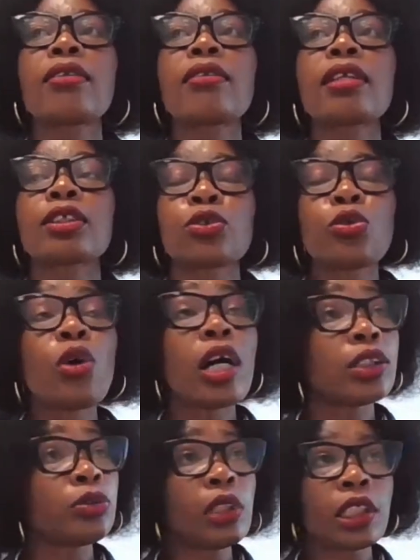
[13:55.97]
The school
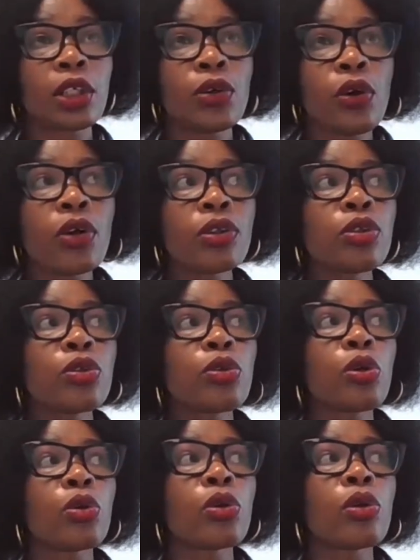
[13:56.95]
has really grown.
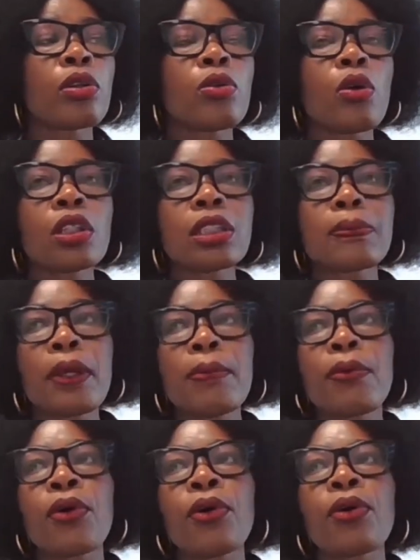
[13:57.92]
Those
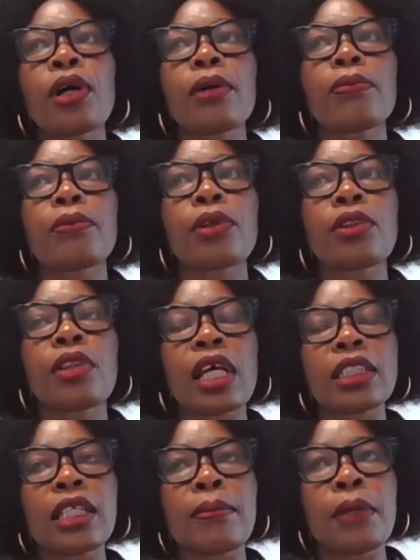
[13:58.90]
people
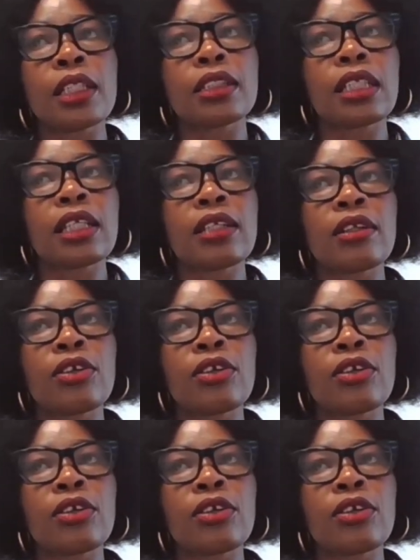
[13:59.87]
that he met in